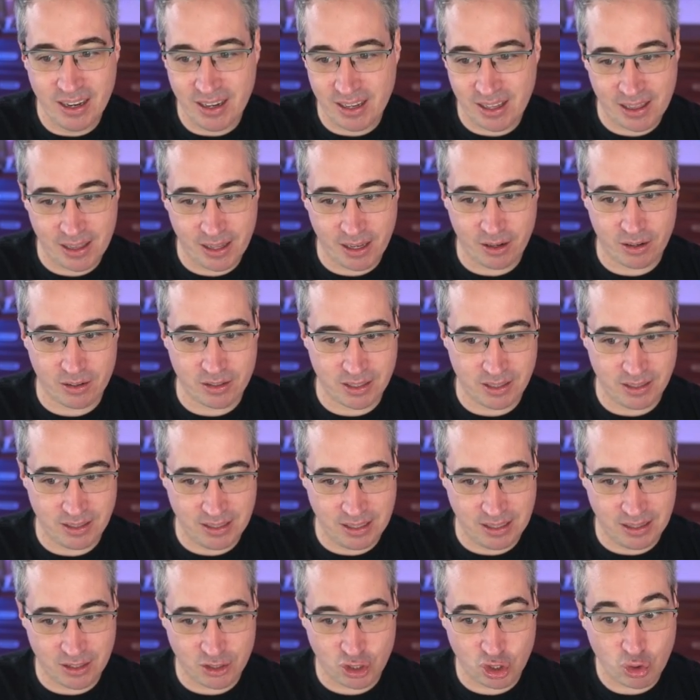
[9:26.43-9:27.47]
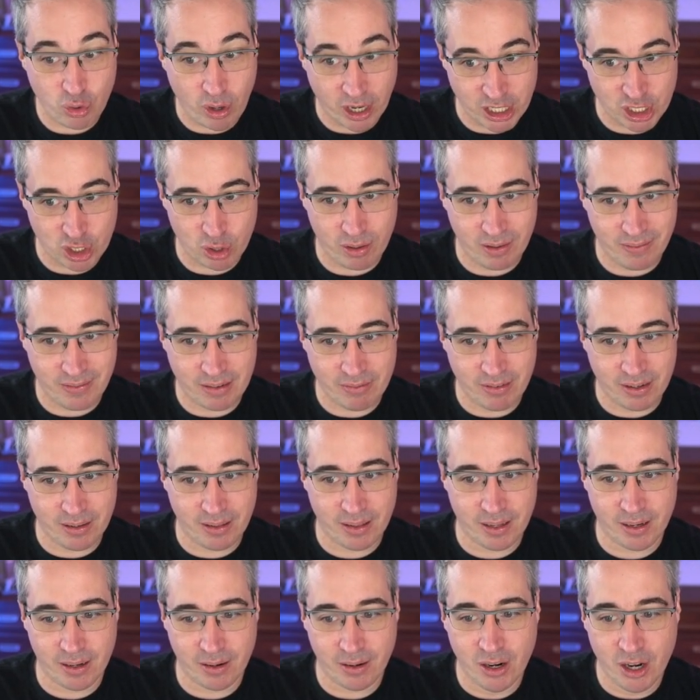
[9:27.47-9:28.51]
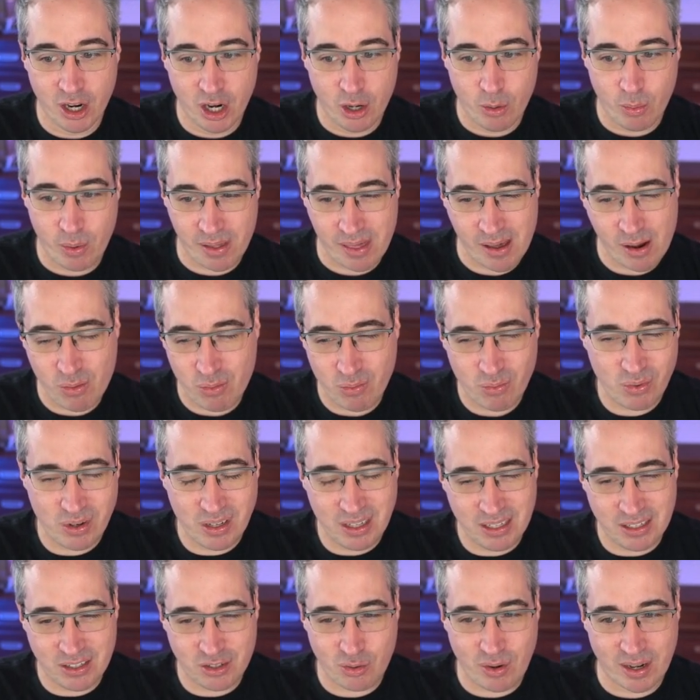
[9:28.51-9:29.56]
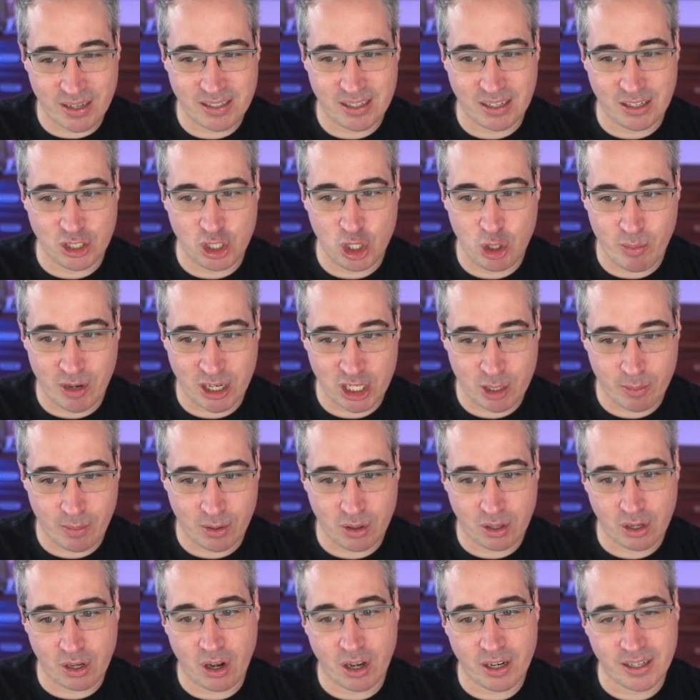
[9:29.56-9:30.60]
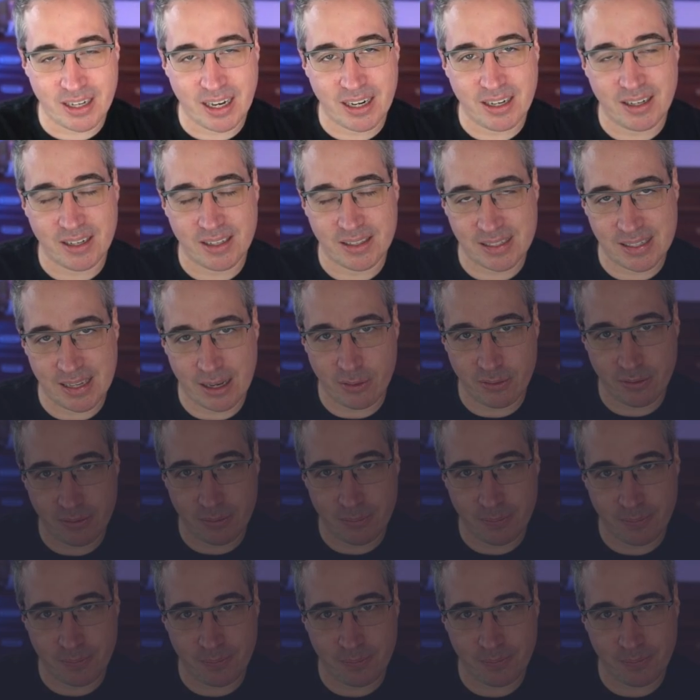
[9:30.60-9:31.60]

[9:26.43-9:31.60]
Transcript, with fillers: clear to see the structure of everything without really stressing too much about the content itself.